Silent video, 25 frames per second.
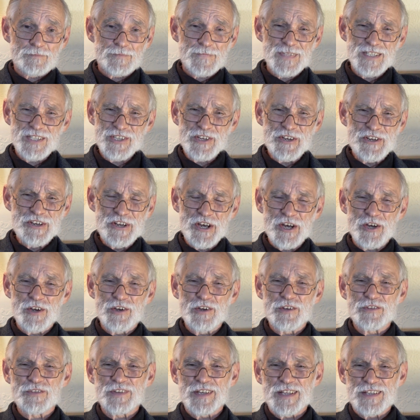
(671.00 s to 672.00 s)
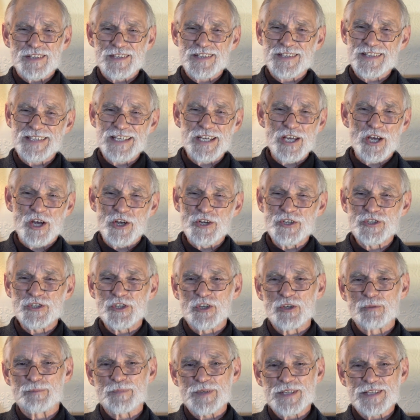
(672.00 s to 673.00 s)
Did you know that
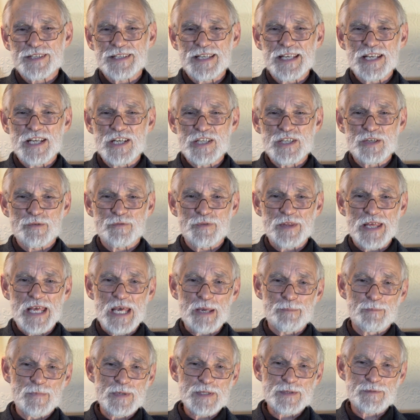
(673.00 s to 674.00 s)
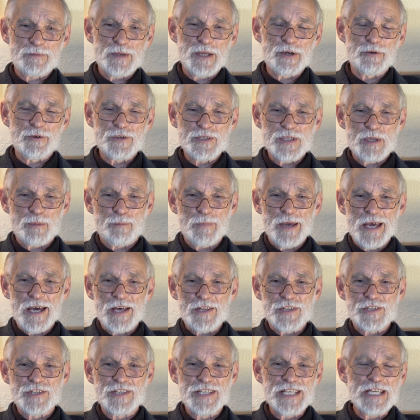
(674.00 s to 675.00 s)
CO2 percentage of the atmosphere is
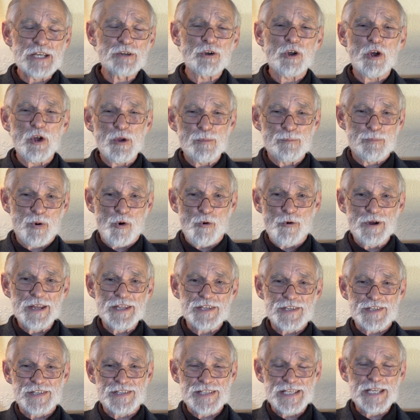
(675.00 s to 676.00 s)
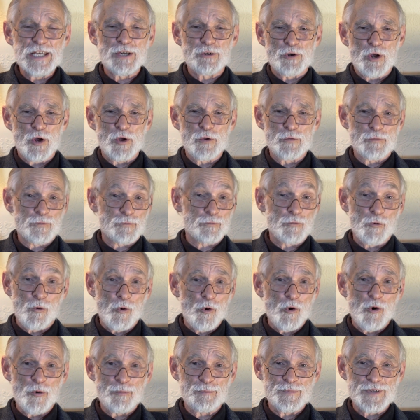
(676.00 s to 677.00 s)
about
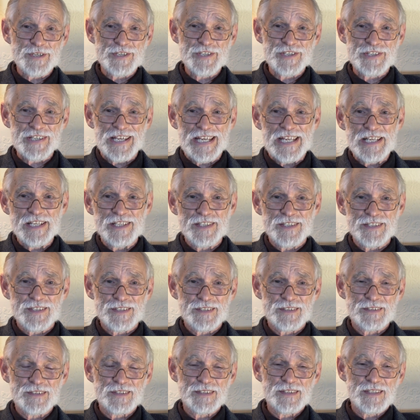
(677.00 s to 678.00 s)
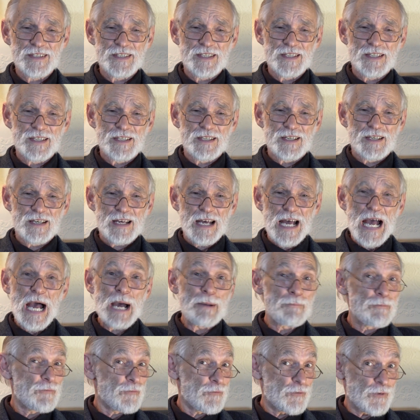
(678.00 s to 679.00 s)
0.04%?
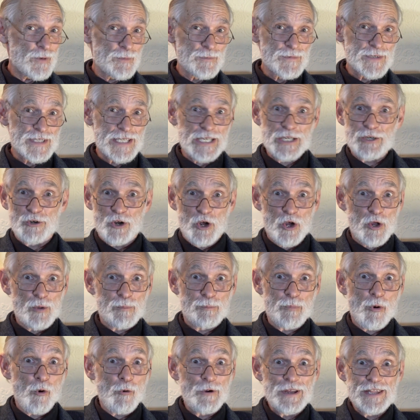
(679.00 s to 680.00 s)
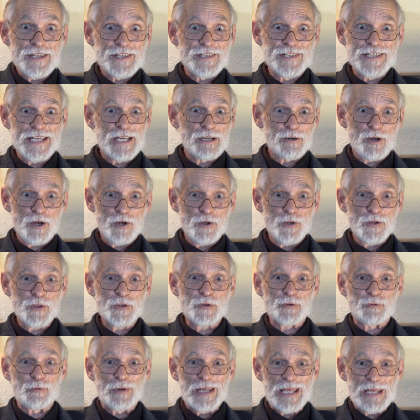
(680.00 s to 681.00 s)
Up from
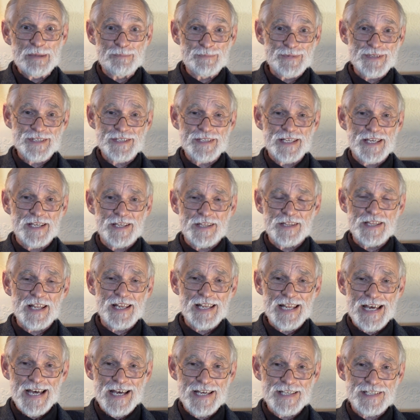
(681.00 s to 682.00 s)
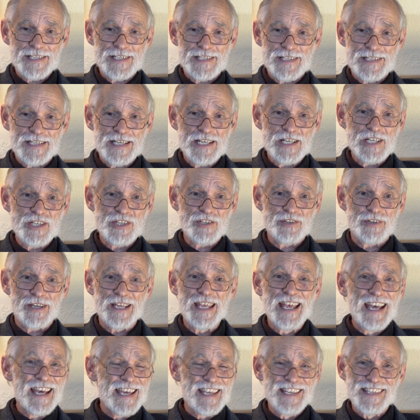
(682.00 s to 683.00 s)
0.03% in the last
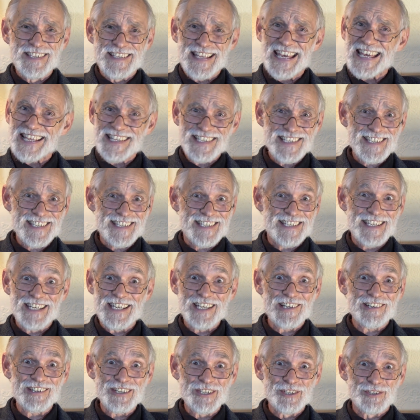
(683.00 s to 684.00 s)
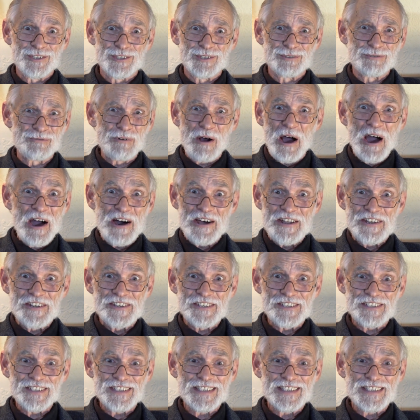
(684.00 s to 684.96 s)
century. Is that scary or what?